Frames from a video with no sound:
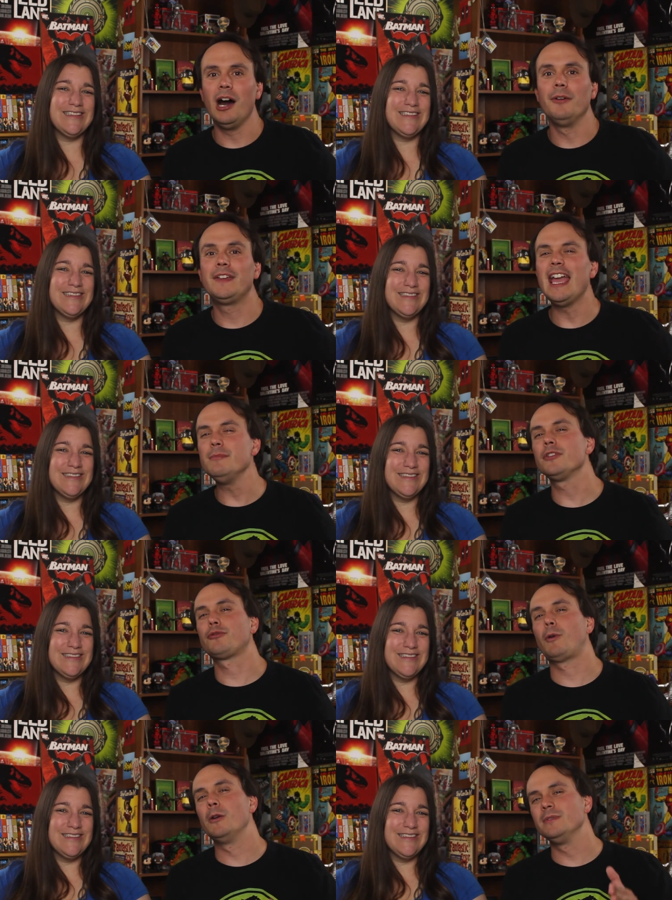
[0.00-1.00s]
Speaker 1: of Game of
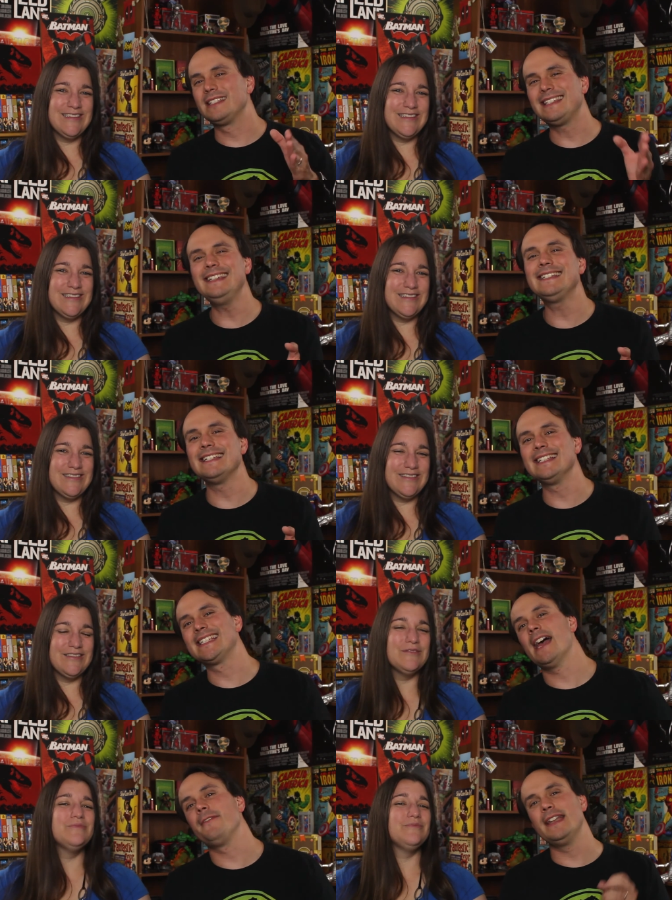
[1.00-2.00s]
Thrones Season
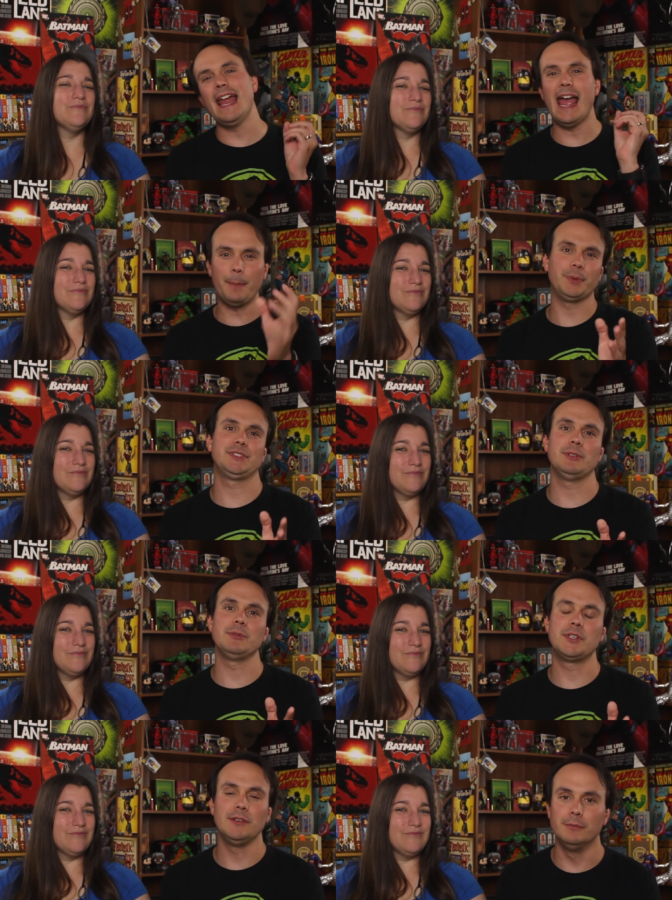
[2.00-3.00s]
7,
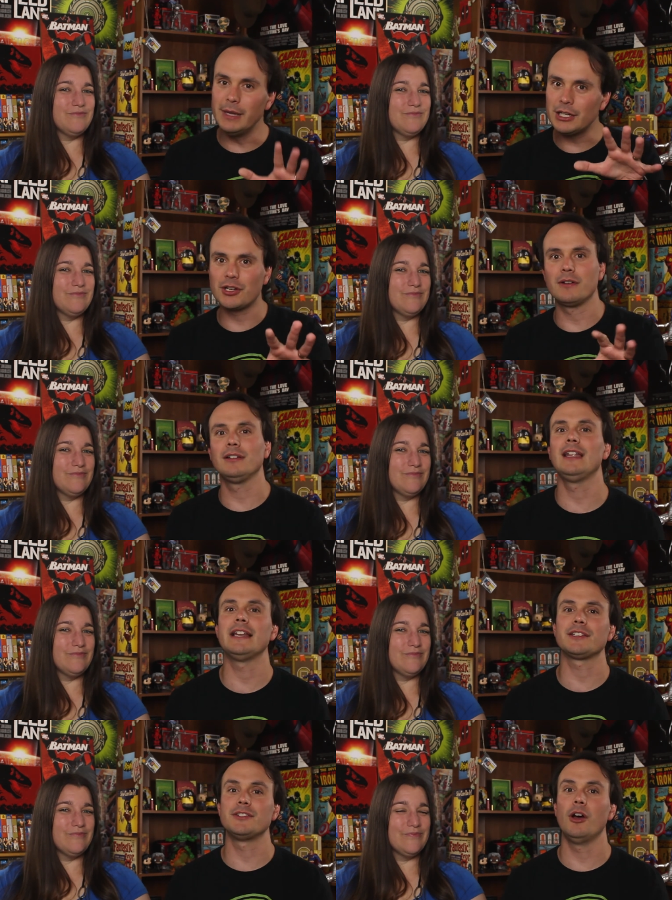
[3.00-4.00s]
Episode 2? Make sure to
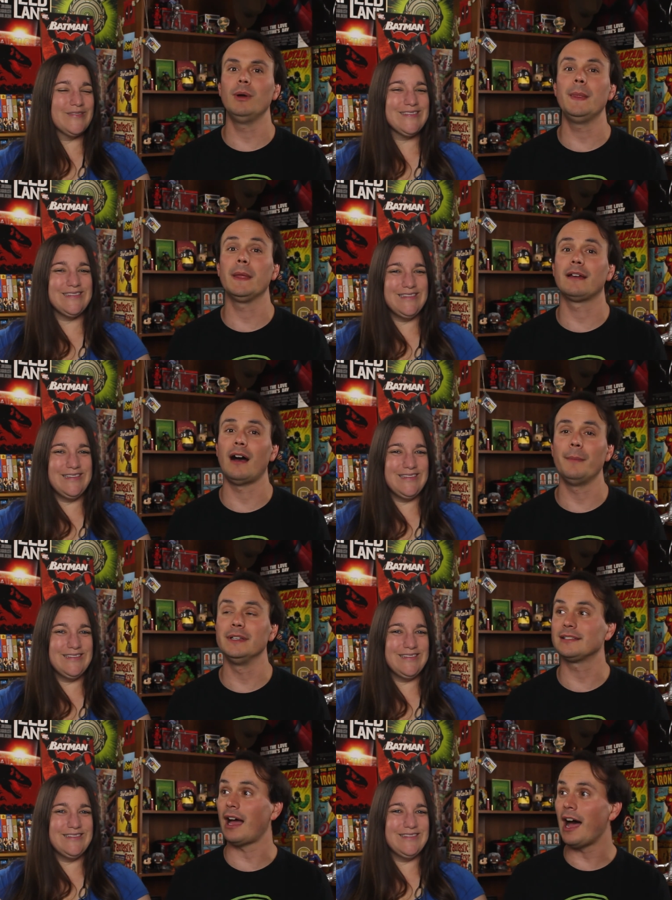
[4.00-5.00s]
let us know in the
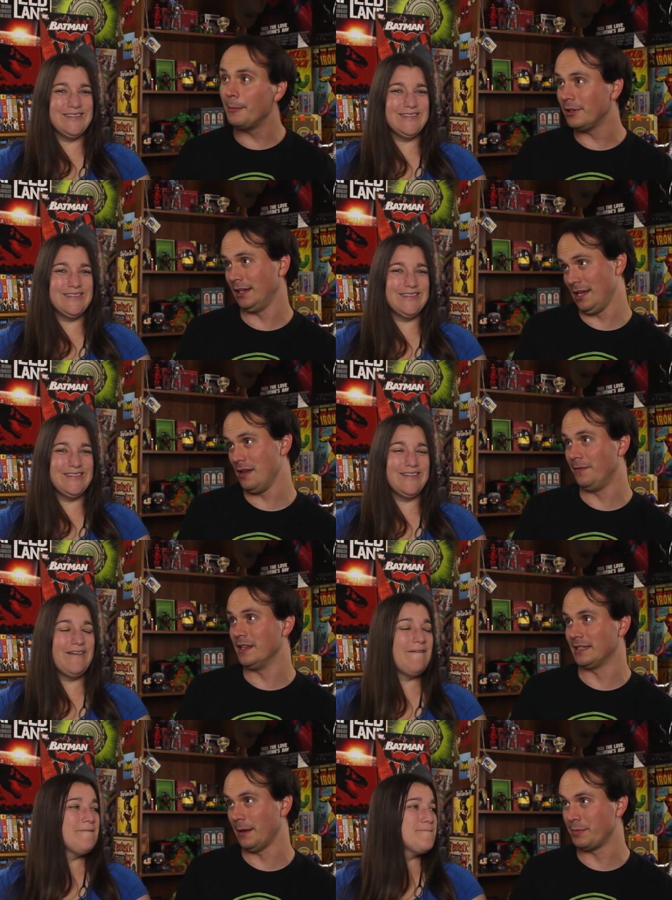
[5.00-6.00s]
comments. I'm going to give
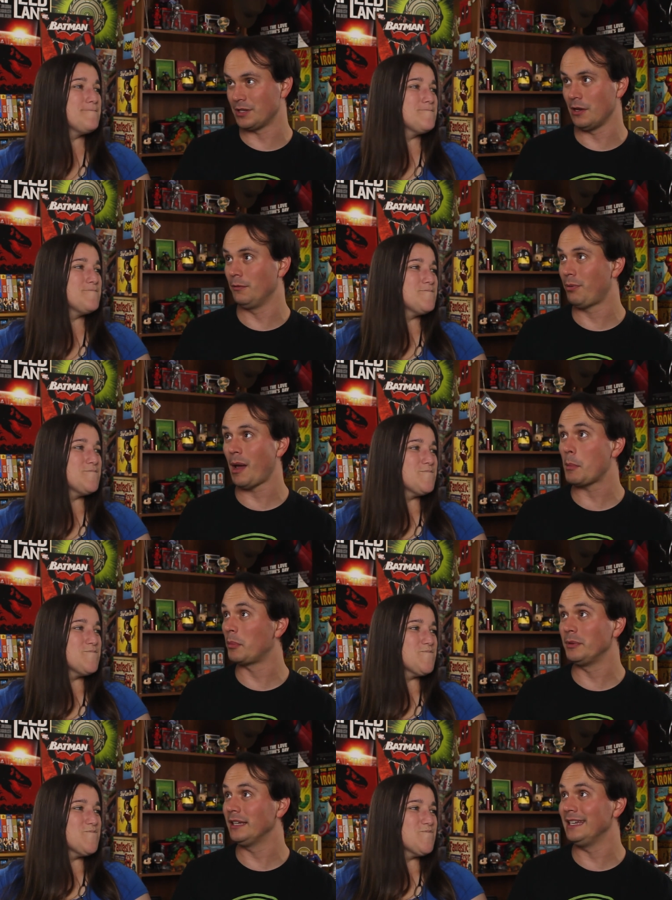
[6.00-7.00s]
this episode
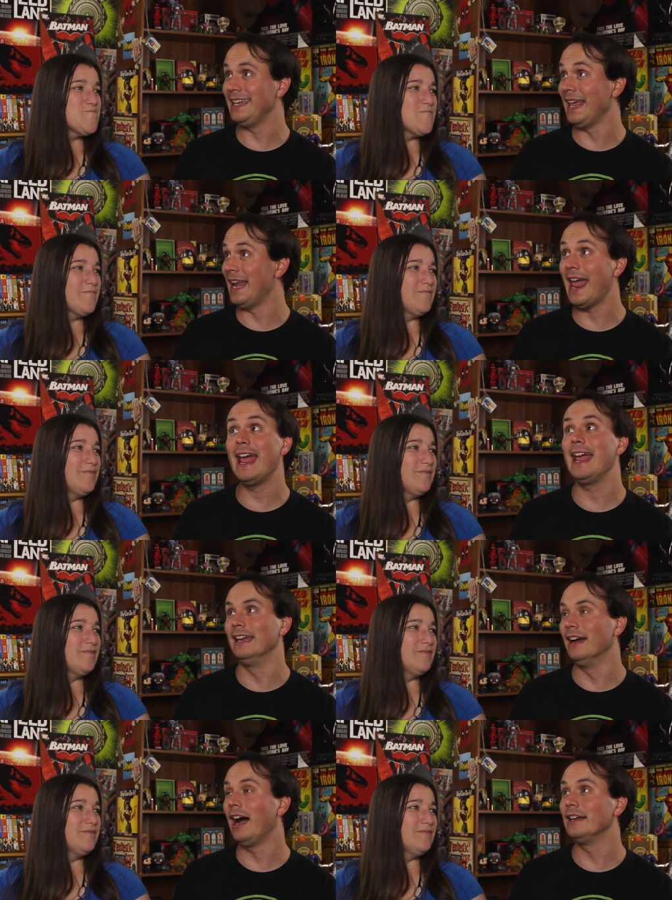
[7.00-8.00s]
probably an
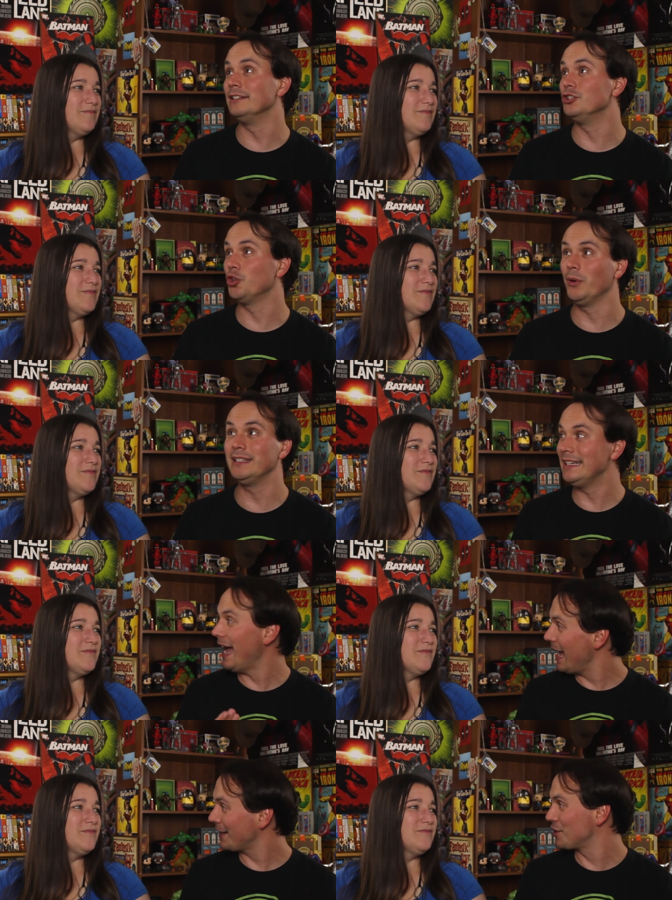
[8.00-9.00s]
A. I enjoyed the
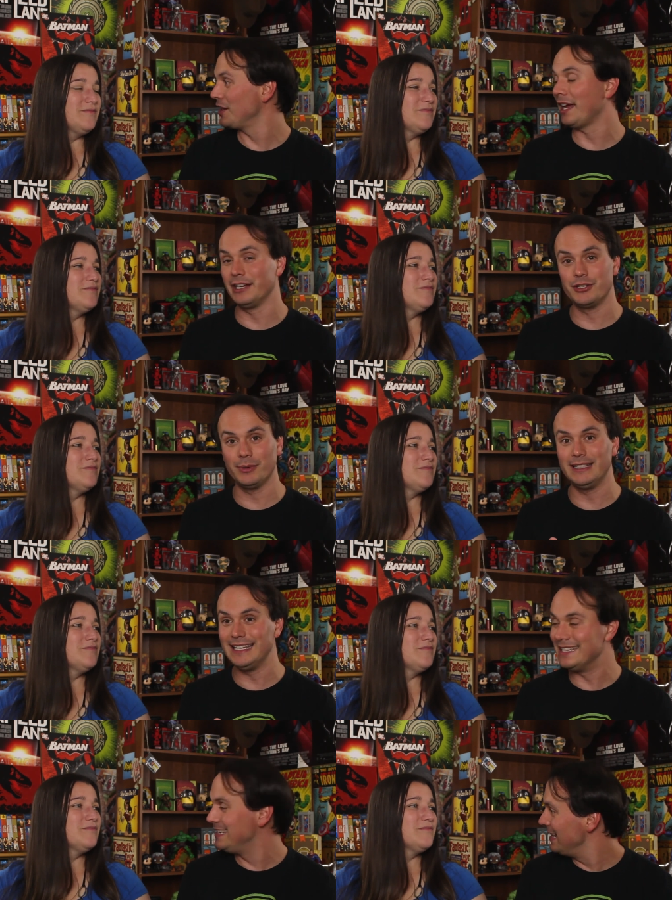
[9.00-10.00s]
action. I enjoyed
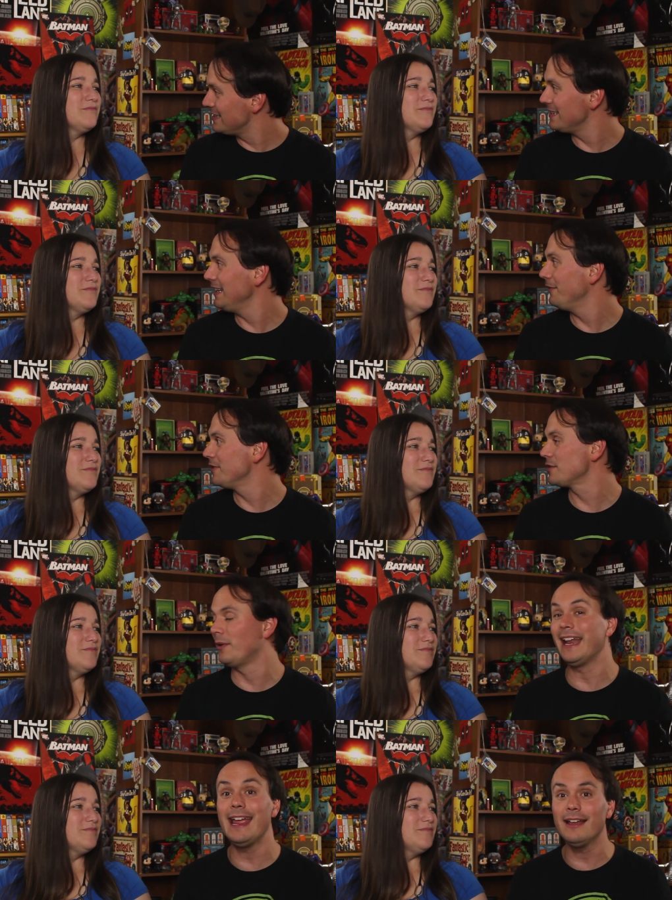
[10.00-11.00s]
the intensity of this
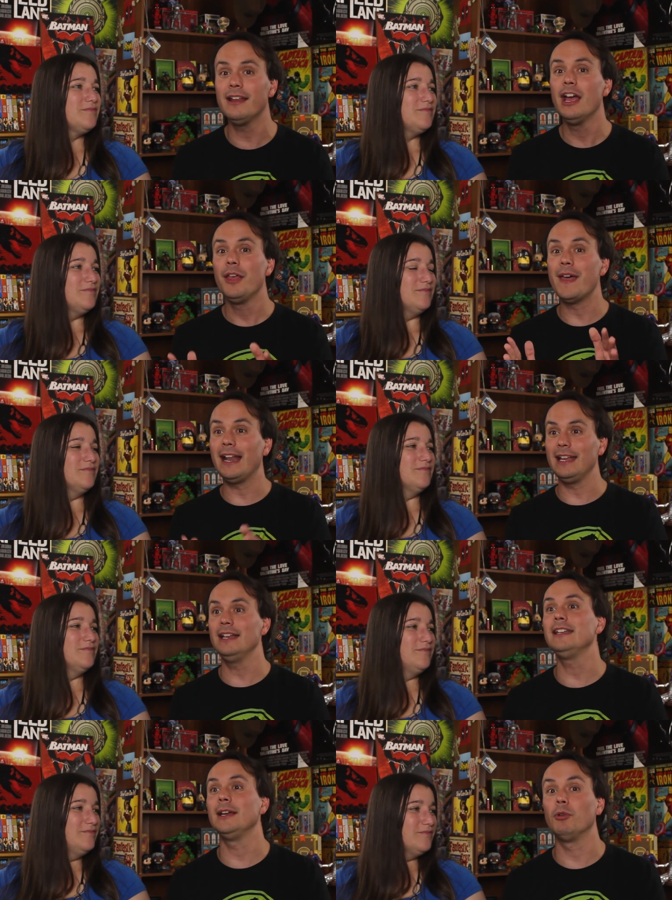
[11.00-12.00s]
one. And that
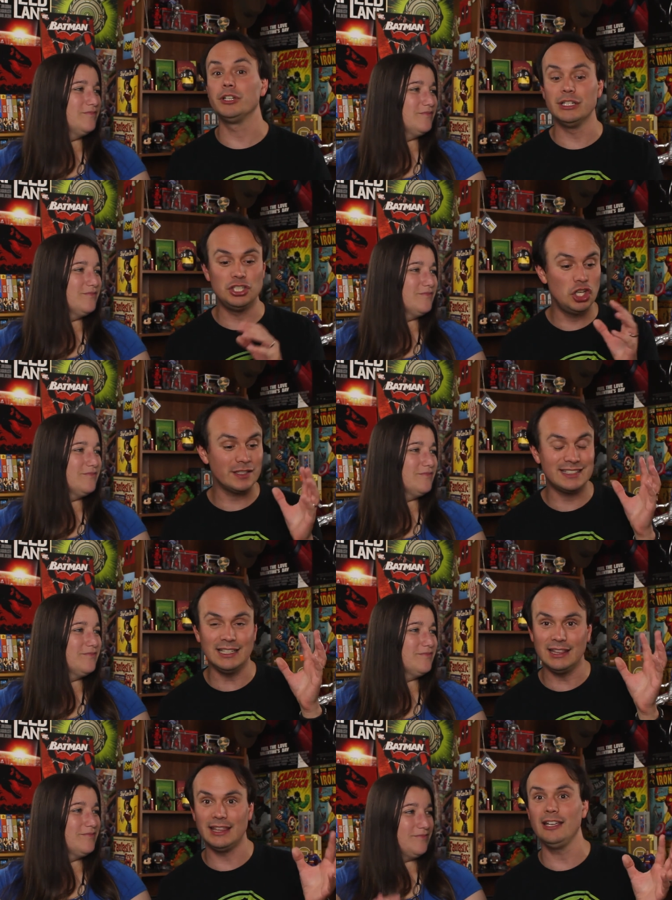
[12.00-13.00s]
ending where you just
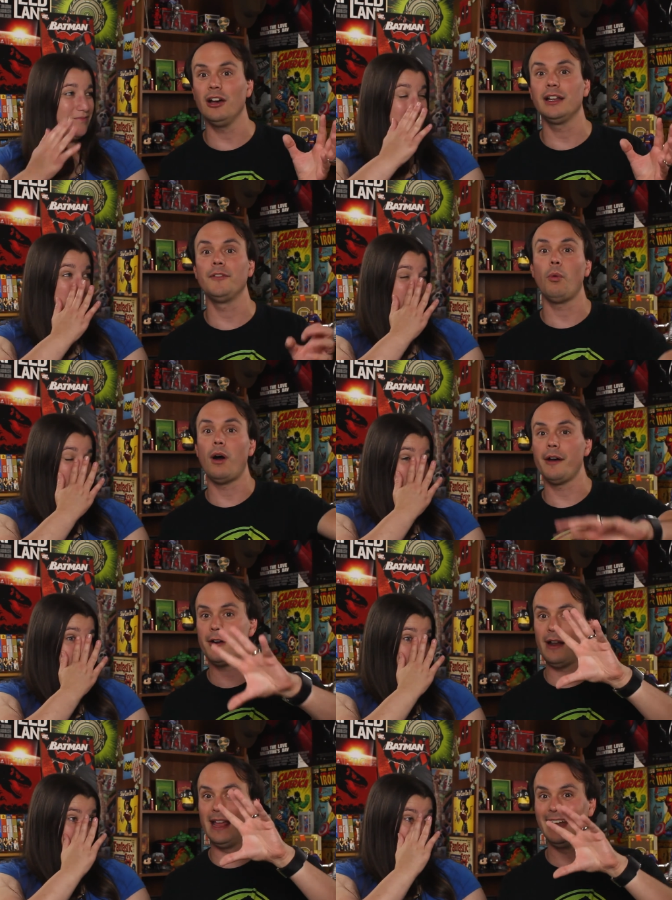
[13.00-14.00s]
see Theon in the
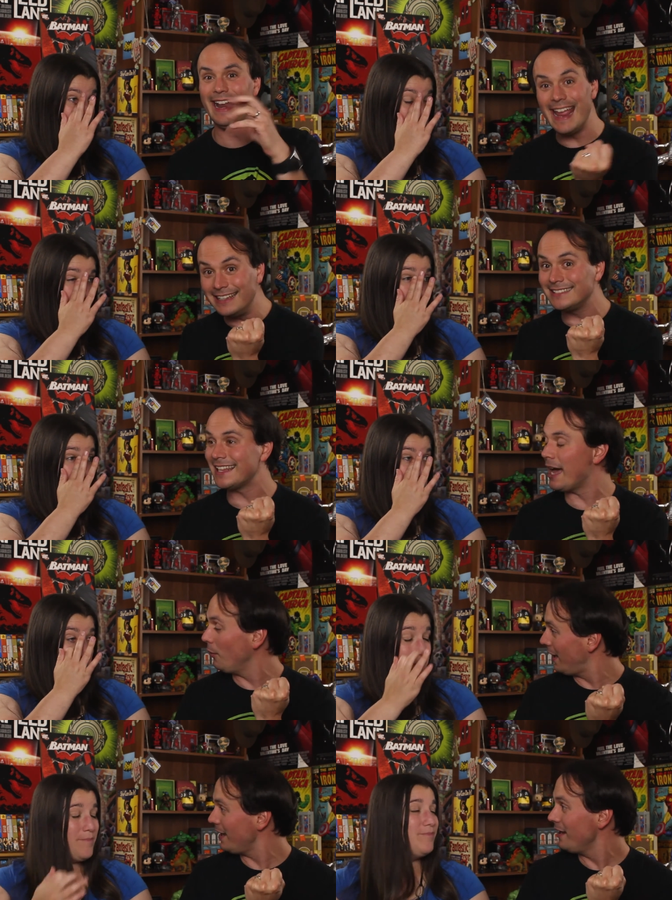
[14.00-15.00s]
water and it ends that
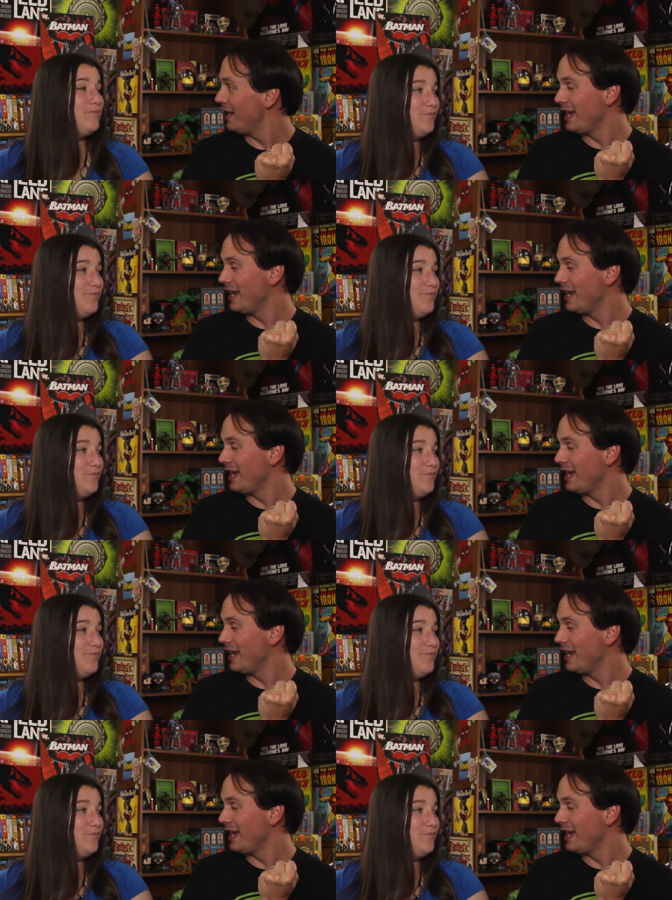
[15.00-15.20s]
way.